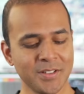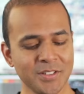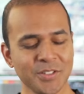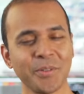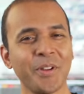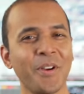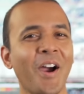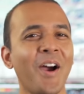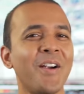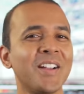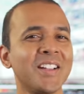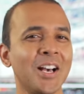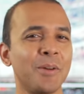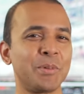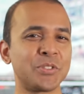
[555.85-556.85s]
So there are a
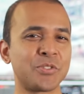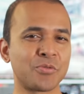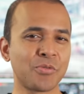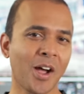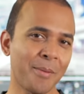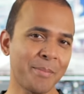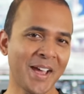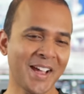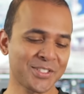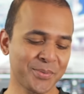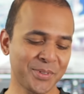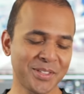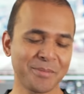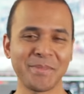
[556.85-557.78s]
couple drawbacks with the